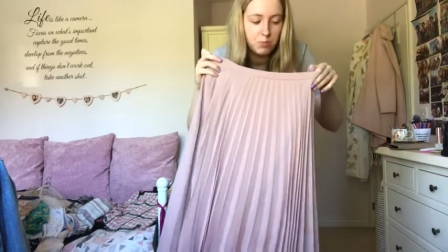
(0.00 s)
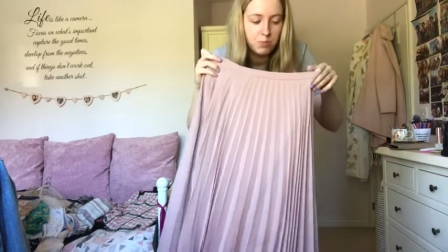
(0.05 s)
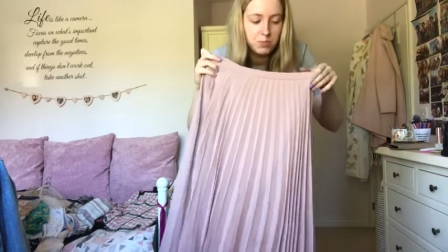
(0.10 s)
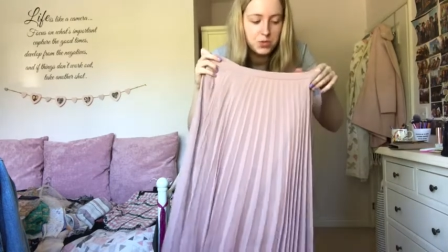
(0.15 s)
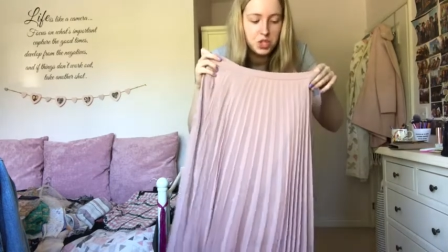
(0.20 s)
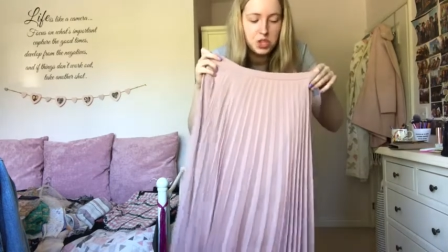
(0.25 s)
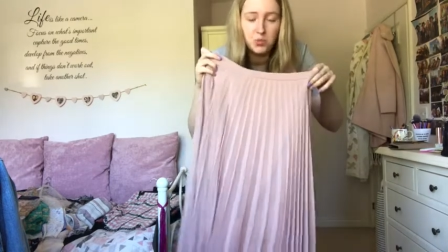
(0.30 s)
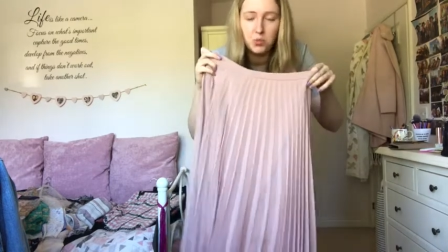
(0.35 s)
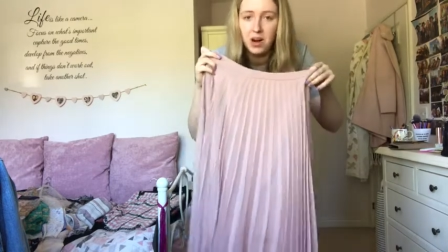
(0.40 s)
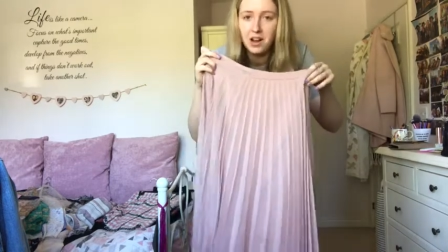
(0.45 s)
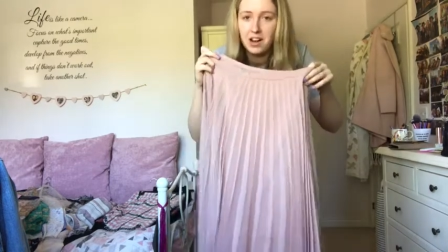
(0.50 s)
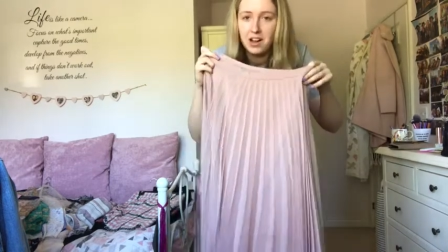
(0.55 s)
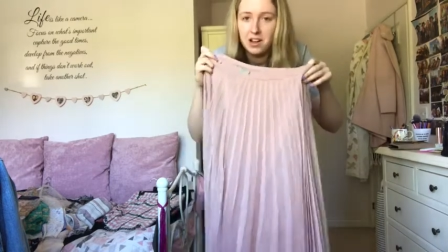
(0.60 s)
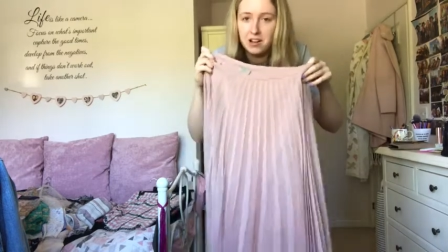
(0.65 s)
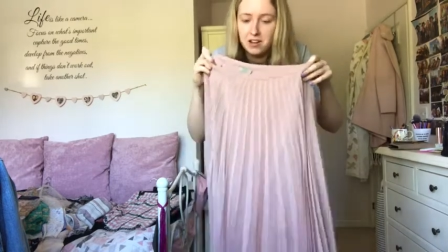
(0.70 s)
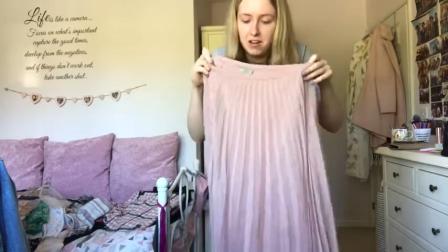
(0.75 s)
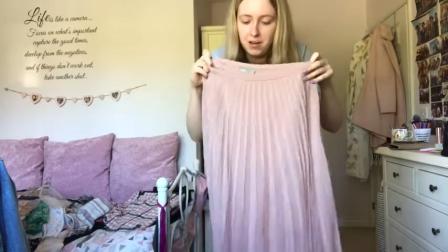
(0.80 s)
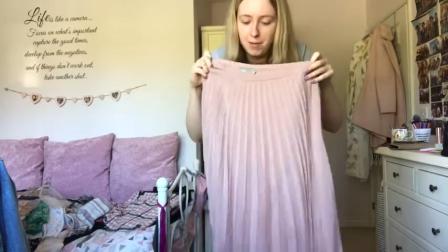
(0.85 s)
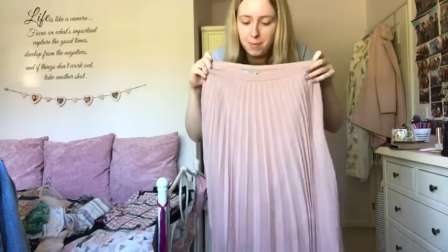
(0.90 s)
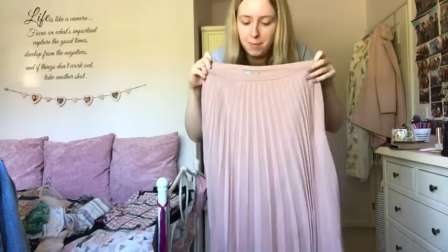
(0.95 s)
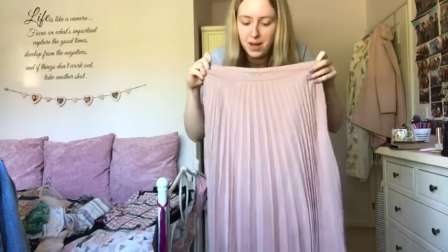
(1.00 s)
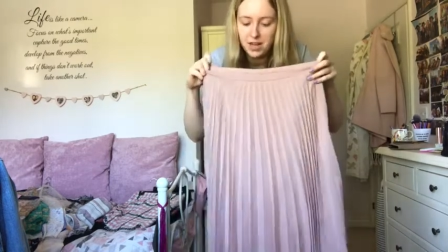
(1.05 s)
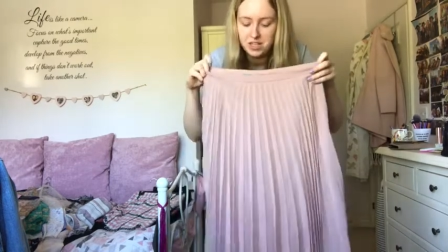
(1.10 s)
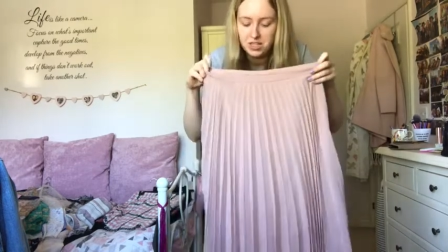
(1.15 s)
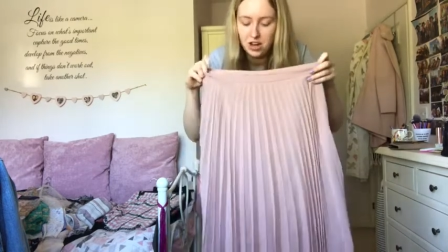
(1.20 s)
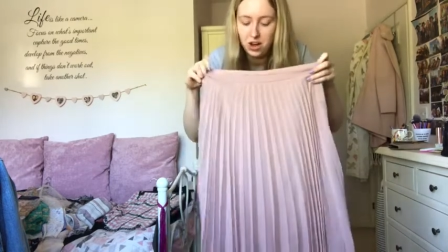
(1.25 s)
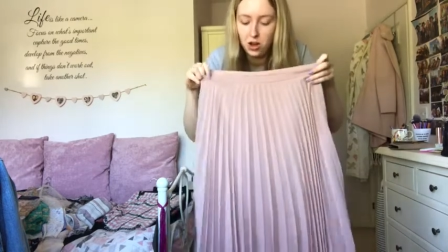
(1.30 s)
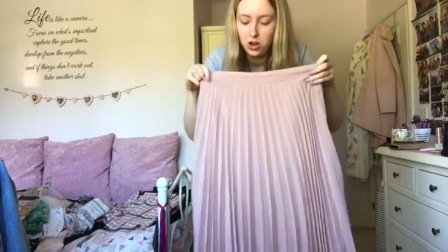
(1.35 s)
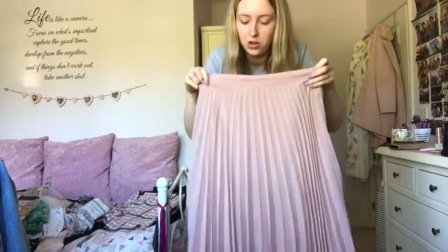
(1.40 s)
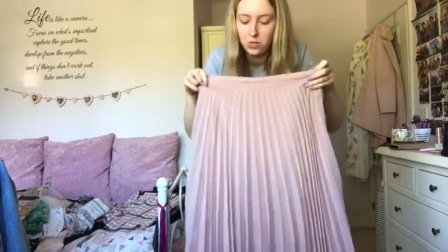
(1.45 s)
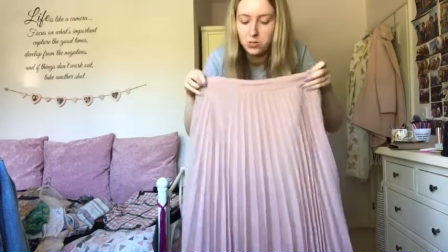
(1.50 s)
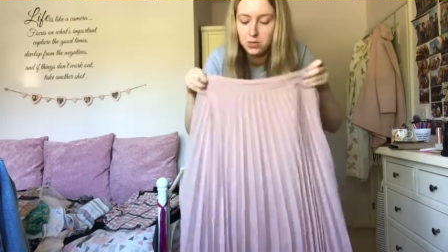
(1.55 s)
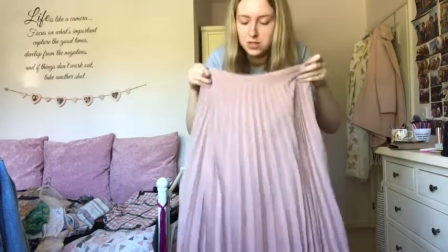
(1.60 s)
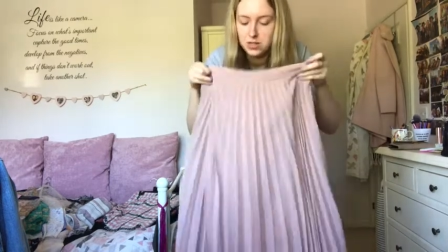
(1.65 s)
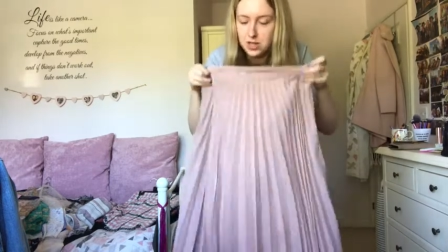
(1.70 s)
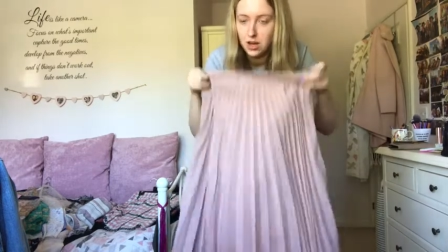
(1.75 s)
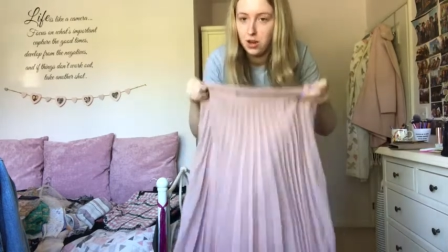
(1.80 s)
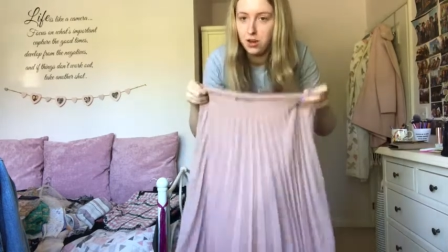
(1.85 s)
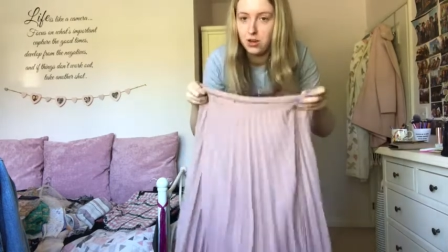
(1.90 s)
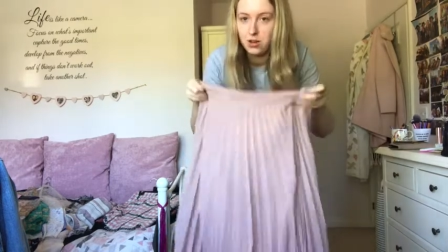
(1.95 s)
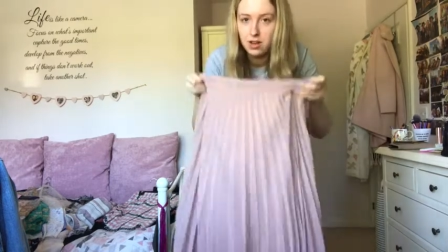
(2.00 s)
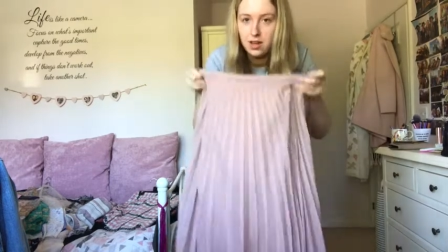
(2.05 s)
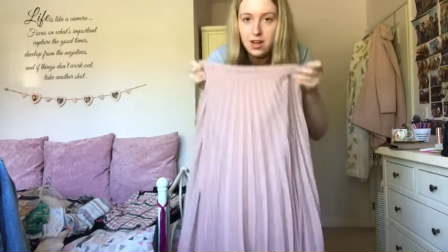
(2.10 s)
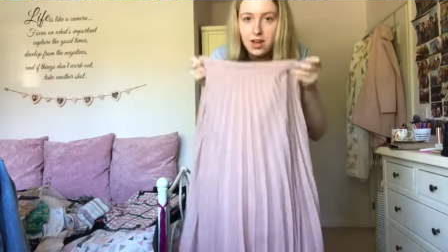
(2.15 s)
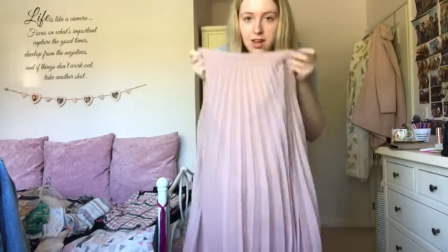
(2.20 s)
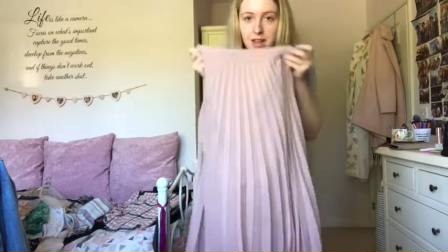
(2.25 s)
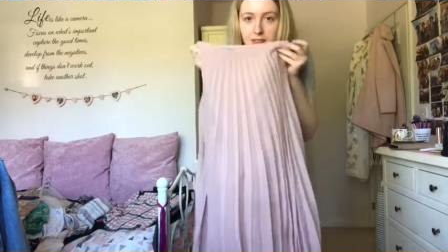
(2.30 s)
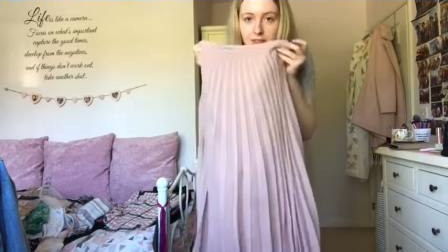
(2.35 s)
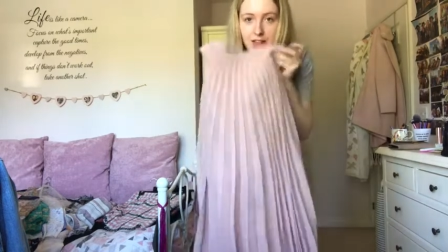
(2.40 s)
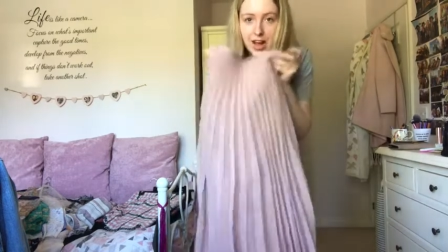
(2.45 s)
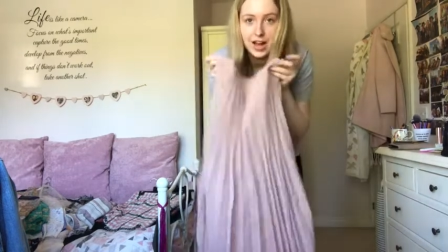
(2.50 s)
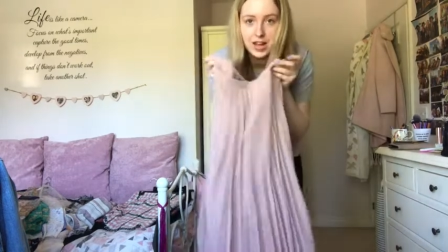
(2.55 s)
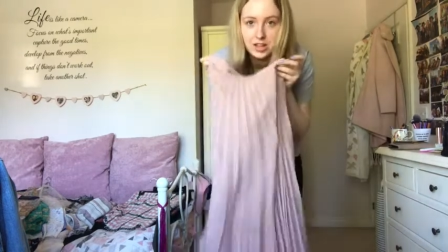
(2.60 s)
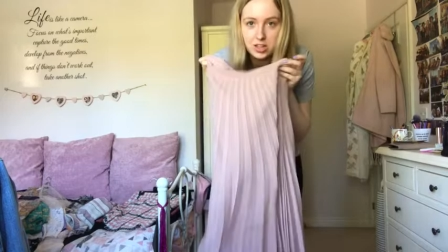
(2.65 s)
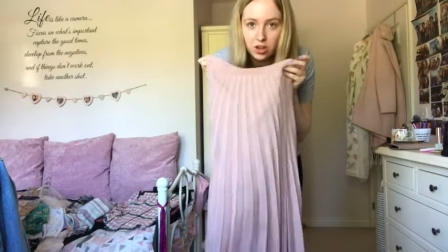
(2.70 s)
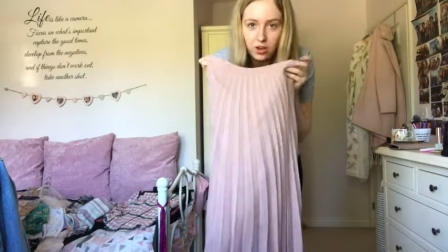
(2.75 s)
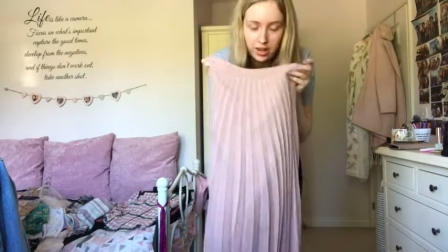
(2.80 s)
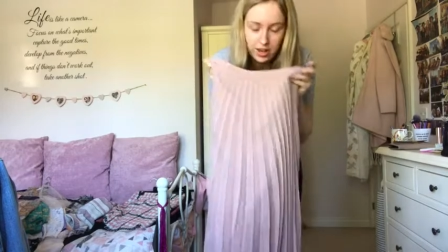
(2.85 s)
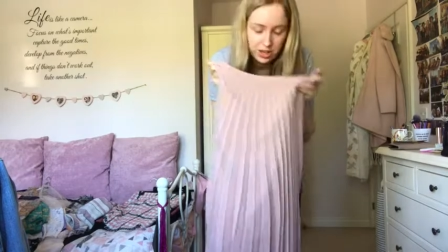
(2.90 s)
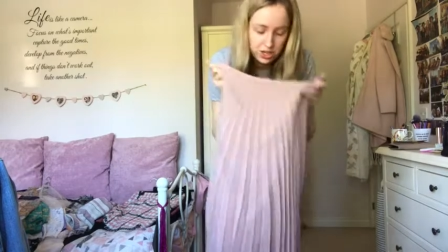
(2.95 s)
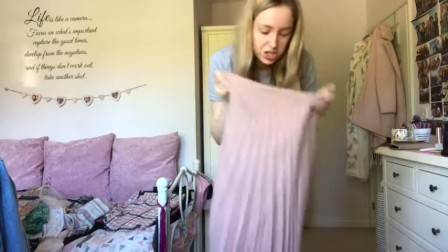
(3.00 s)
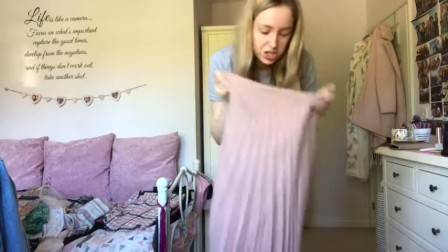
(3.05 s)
do well at a night better home, so that is going into